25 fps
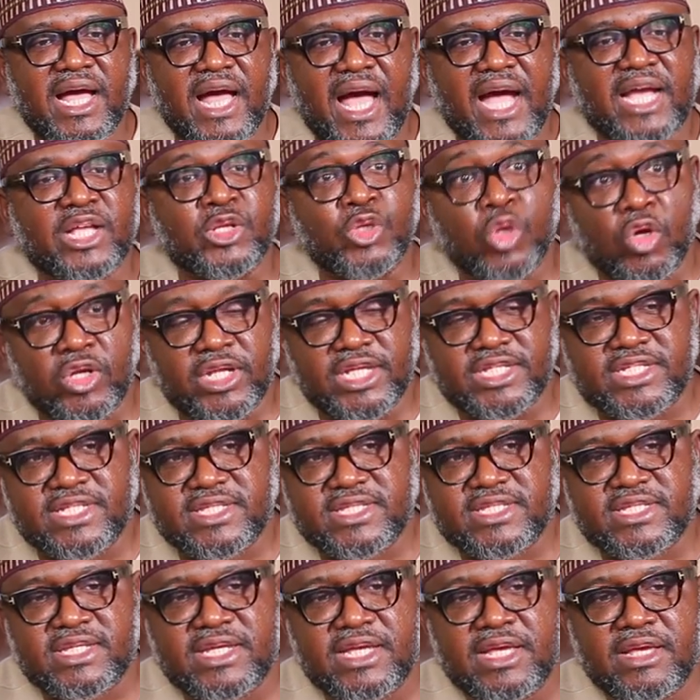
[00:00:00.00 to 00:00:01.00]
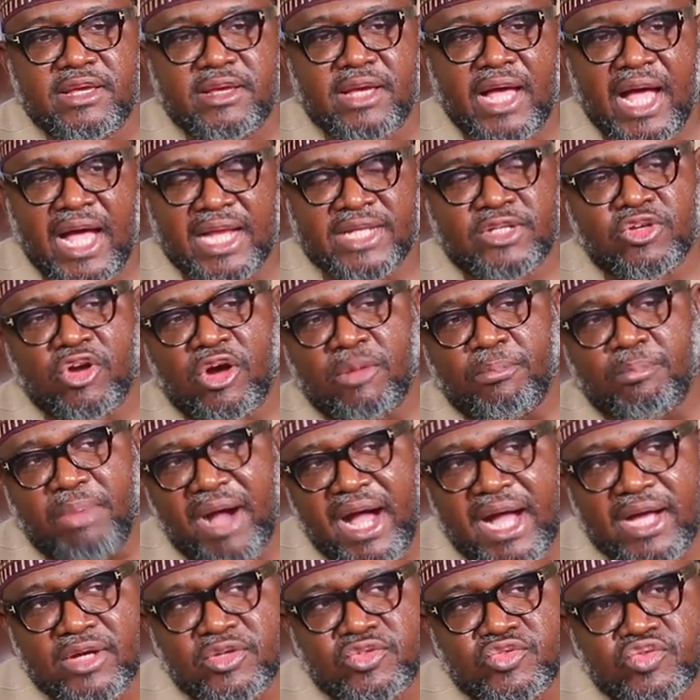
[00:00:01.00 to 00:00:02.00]
acknowledges, and your
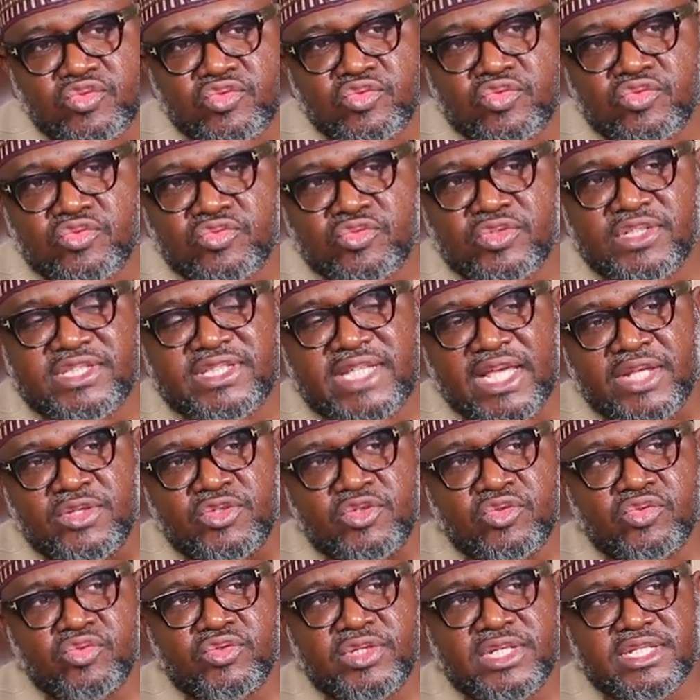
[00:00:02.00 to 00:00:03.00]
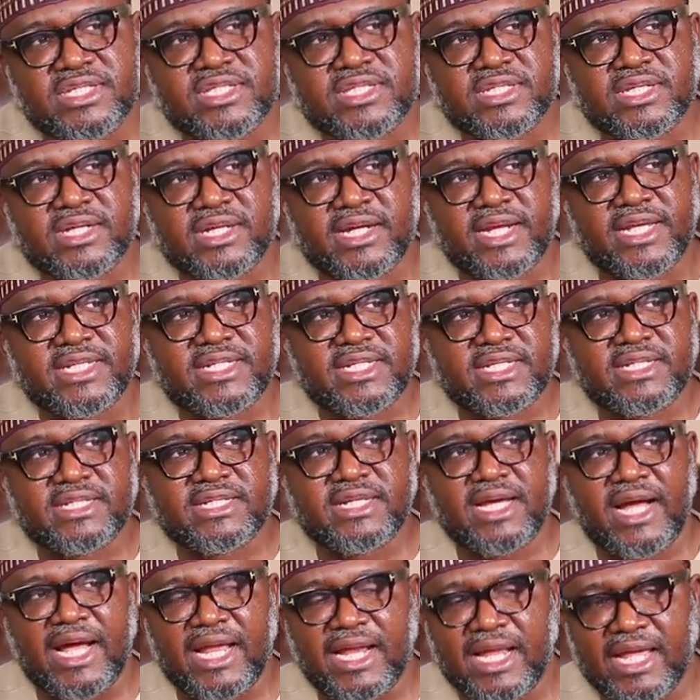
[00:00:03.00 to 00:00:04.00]
bank too will send you its
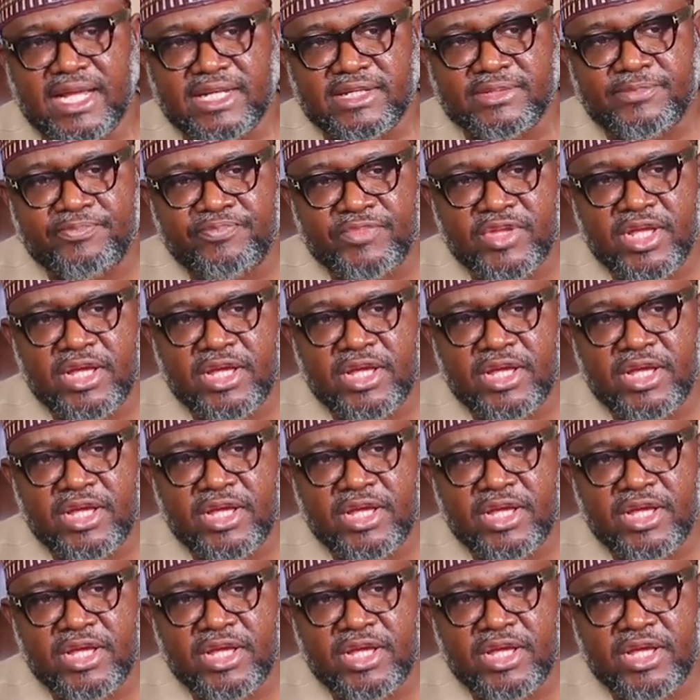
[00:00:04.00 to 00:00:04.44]
credit alert.